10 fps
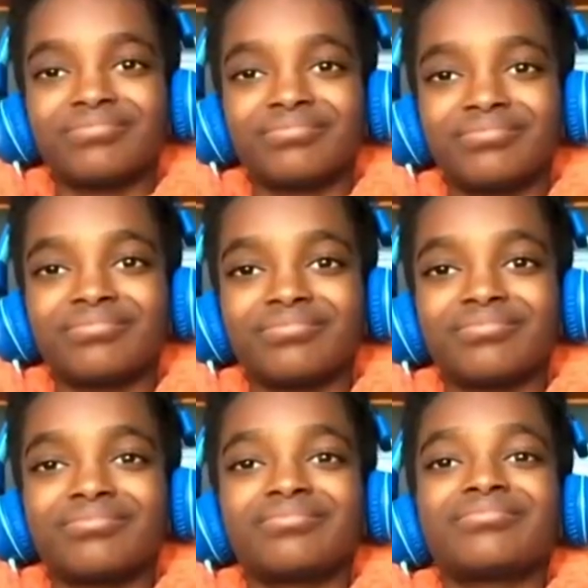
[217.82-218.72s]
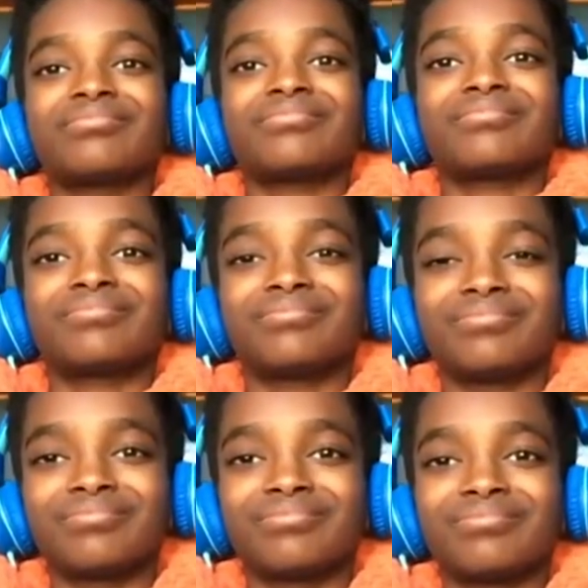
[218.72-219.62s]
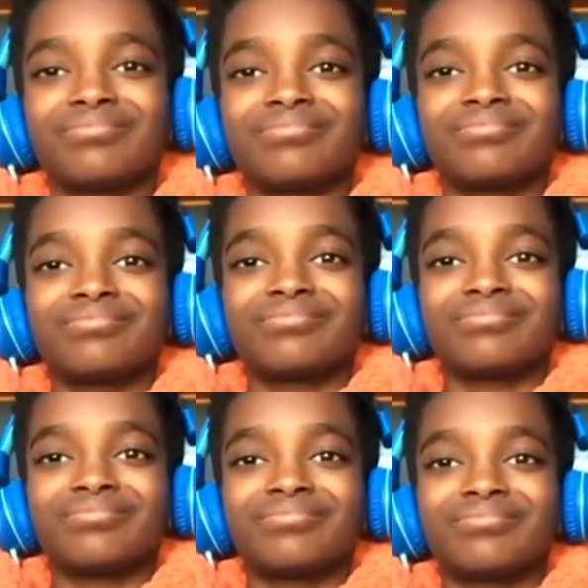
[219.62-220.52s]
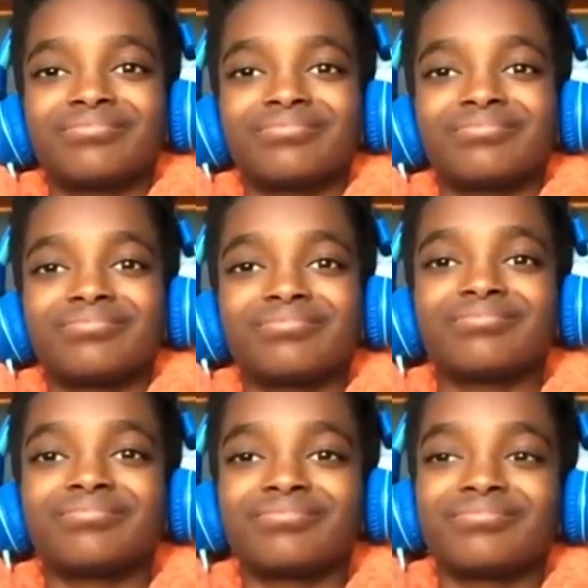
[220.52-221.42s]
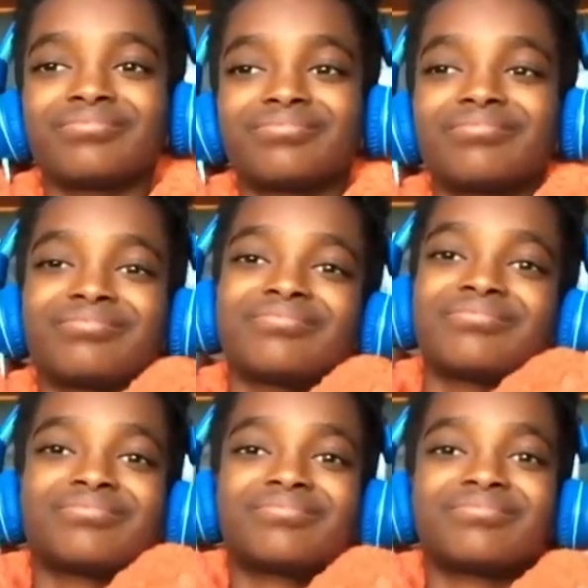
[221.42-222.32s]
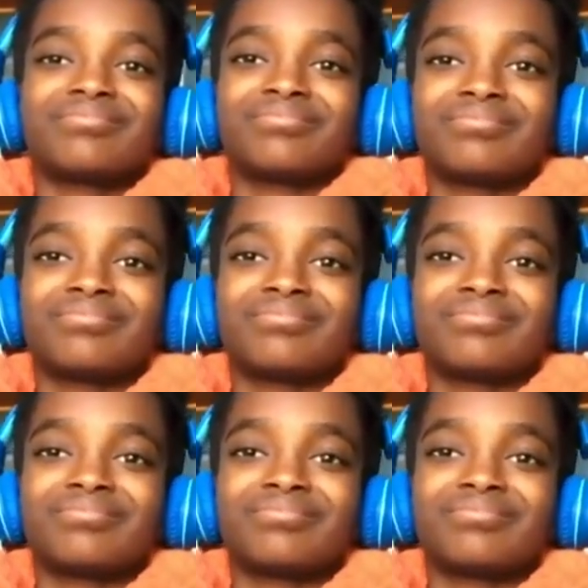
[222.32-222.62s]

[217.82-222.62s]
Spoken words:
The person shown says nothing.